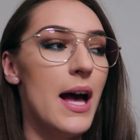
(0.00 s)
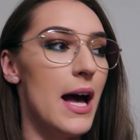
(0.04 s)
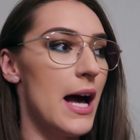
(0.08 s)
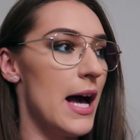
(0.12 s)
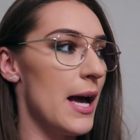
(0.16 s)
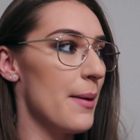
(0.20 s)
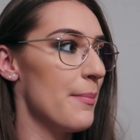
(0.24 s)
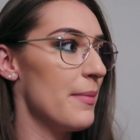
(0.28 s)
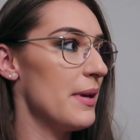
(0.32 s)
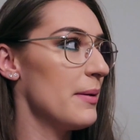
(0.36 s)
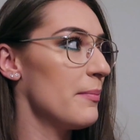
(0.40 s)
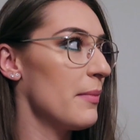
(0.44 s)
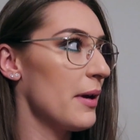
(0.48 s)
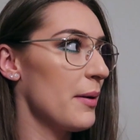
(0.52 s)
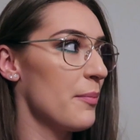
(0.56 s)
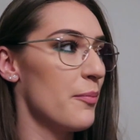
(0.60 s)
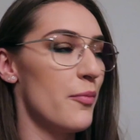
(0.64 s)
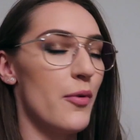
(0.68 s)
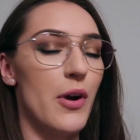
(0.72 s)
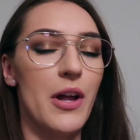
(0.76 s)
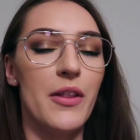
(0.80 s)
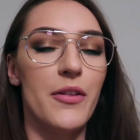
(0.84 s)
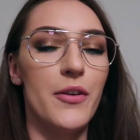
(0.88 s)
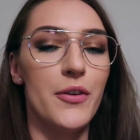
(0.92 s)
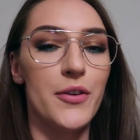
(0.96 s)
I'm in my
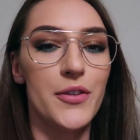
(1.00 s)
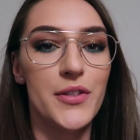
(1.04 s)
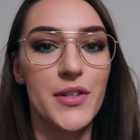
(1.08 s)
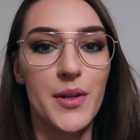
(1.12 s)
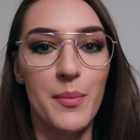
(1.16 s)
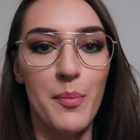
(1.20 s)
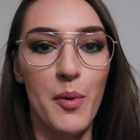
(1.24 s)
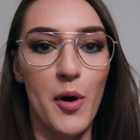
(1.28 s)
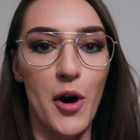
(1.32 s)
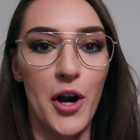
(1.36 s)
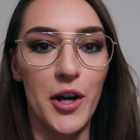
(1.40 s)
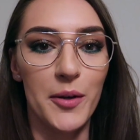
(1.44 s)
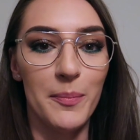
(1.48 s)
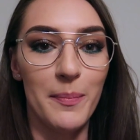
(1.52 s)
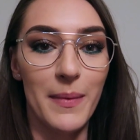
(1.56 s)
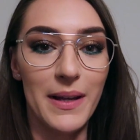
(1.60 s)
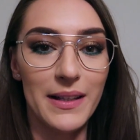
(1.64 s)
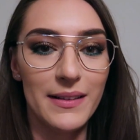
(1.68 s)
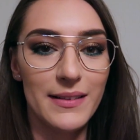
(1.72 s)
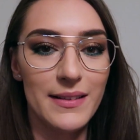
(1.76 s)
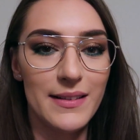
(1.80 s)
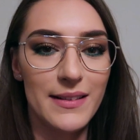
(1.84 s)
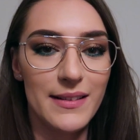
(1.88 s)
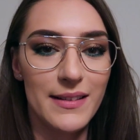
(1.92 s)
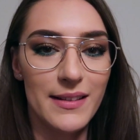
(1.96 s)
brother's
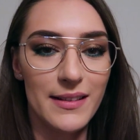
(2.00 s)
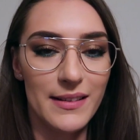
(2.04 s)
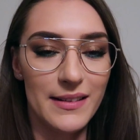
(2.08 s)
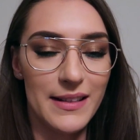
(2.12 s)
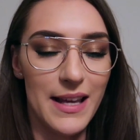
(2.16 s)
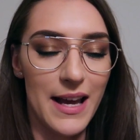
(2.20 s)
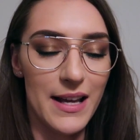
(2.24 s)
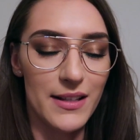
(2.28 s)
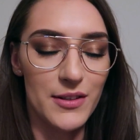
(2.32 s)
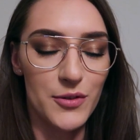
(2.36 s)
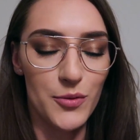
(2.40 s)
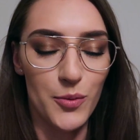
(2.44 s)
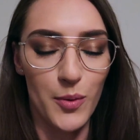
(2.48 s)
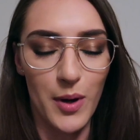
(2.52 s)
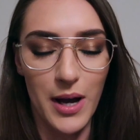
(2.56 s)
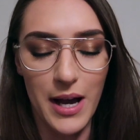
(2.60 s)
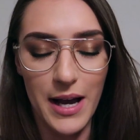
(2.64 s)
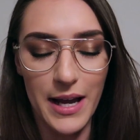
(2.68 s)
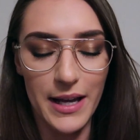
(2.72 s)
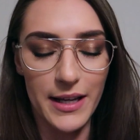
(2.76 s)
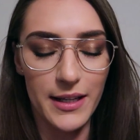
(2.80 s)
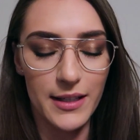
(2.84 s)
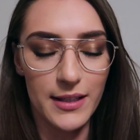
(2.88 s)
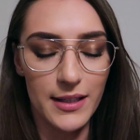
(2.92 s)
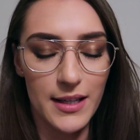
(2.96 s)
apartment, that's
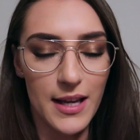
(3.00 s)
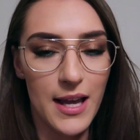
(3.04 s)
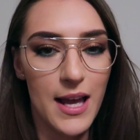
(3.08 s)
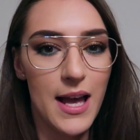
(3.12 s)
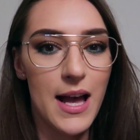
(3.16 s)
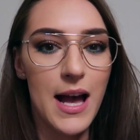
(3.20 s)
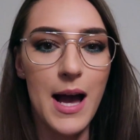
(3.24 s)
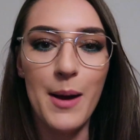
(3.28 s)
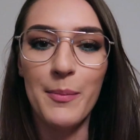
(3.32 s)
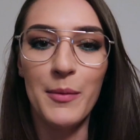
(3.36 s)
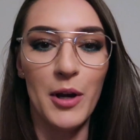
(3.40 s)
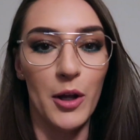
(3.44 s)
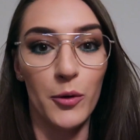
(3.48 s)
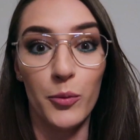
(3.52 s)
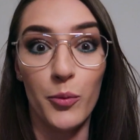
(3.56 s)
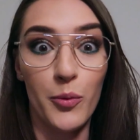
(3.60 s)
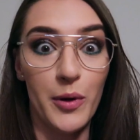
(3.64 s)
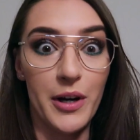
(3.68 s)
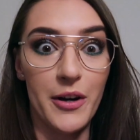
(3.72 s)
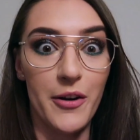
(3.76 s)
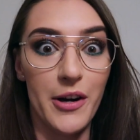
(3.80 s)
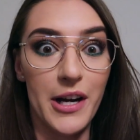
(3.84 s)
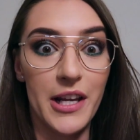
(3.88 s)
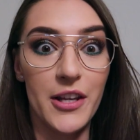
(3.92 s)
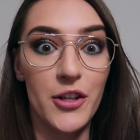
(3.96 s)
why I'm not
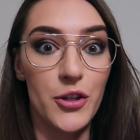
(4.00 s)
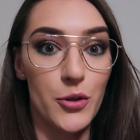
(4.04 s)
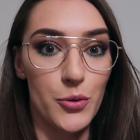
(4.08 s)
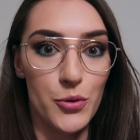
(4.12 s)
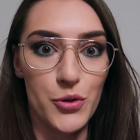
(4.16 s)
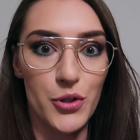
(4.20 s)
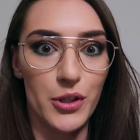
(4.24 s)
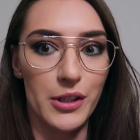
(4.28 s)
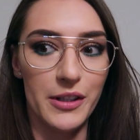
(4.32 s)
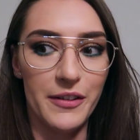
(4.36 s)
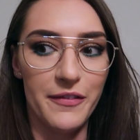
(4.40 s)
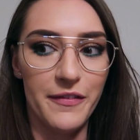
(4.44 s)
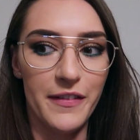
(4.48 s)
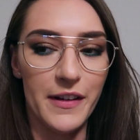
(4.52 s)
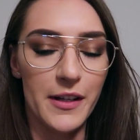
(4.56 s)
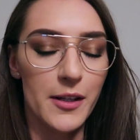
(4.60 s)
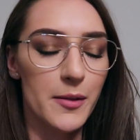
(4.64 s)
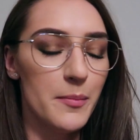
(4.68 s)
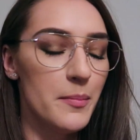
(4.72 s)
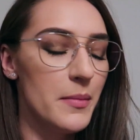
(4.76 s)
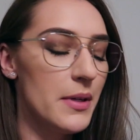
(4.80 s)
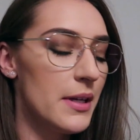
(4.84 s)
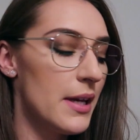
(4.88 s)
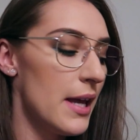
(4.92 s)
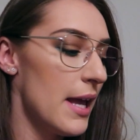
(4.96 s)
where I usually
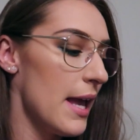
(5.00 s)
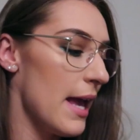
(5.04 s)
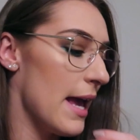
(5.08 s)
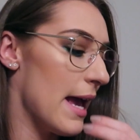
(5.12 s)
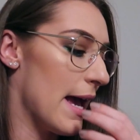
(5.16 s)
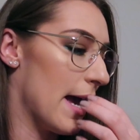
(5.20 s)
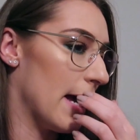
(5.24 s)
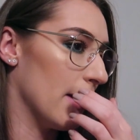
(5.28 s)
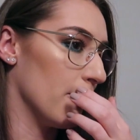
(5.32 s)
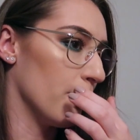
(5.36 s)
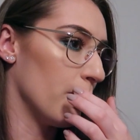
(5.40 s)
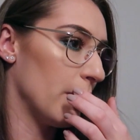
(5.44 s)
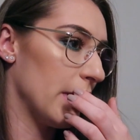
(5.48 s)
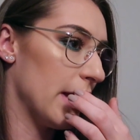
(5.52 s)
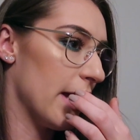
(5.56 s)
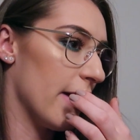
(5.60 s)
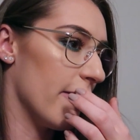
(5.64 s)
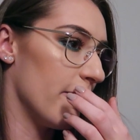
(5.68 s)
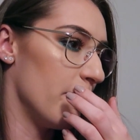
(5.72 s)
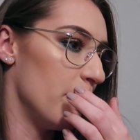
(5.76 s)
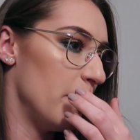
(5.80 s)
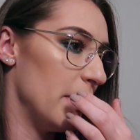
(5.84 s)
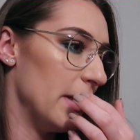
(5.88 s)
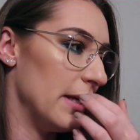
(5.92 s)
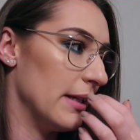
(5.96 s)
film, and we
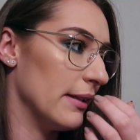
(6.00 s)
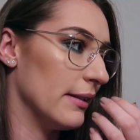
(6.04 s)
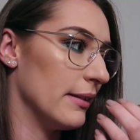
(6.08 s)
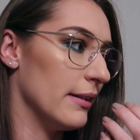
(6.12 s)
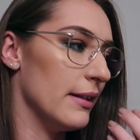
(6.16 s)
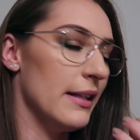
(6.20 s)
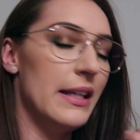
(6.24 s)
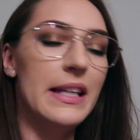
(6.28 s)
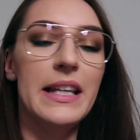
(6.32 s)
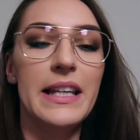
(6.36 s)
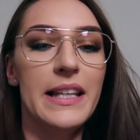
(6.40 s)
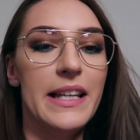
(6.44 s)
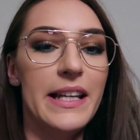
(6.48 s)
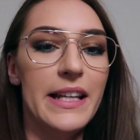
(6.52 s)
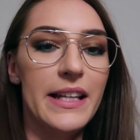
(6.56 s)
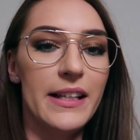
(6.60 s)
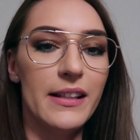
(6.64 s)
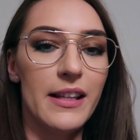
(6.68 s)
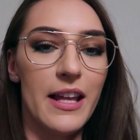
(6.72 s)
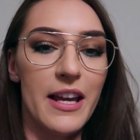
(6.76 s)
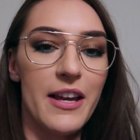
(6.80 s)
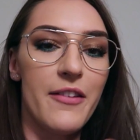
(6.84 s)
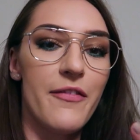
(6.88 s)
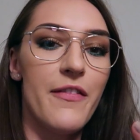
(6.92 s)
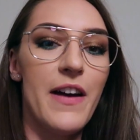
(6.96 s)
have been eating
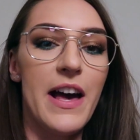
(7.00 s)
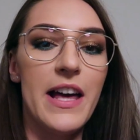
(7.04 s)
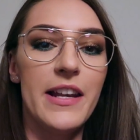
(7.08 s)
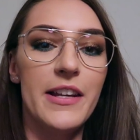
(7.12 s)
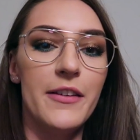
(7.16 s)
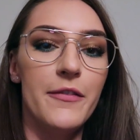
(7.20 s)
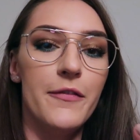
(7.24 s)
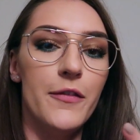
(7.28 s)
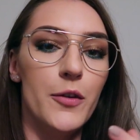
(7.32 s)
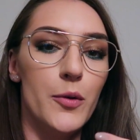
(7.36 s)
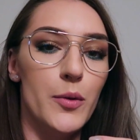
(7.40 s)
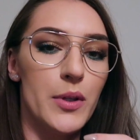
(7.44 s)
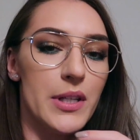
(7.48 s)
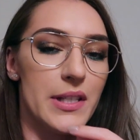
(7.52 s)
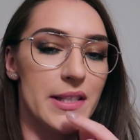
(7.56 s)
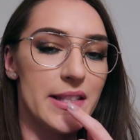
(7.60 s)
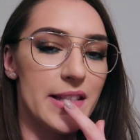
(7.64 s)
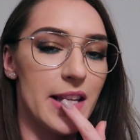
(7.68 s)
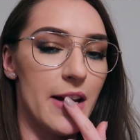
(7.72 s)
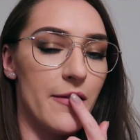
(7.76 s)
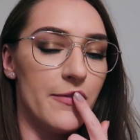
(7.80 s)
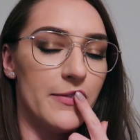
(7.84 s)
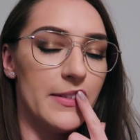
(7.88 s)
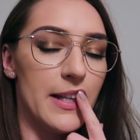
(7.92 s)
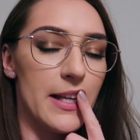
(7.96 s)
like fatty food and
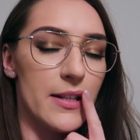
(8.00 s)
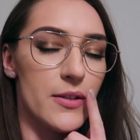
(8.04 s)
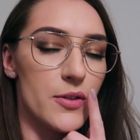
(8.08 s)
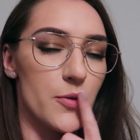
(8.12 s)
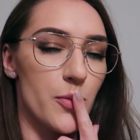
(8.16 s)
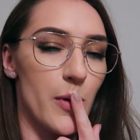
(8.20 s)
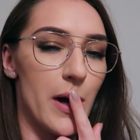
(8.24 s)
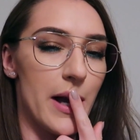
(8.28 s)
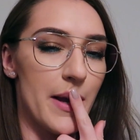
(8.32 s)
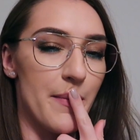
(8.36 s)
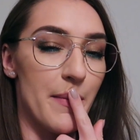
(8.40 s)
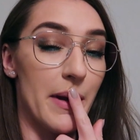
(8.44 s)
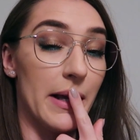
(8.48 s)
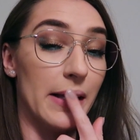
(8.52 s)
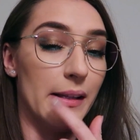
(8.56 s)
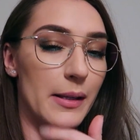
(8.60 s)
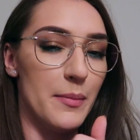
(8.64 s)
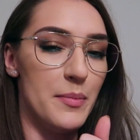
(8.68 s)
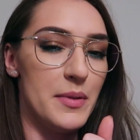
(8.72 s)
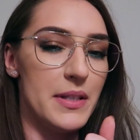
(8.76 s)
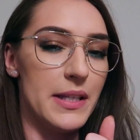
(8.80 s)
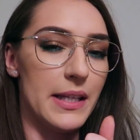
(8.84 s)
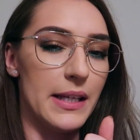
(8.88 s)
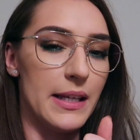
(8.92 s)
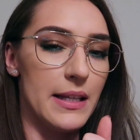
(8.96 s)
stuff, that's why my
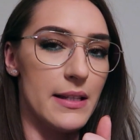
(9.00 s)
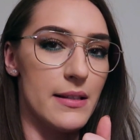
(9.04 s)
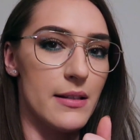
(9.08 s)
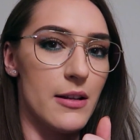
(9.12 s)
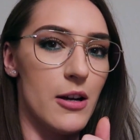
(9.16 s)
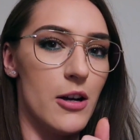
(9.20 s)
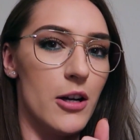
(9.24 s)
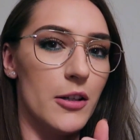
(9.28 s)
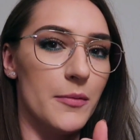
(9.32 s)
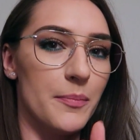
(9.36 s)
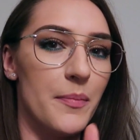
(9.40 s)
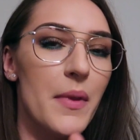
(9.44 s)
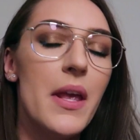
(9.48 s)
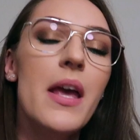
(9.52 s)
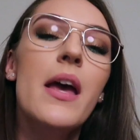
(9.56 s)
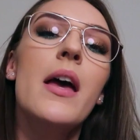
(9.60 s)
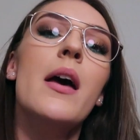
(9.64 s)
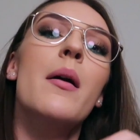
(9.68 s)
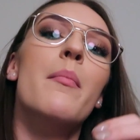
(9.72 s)
lipstick is gone.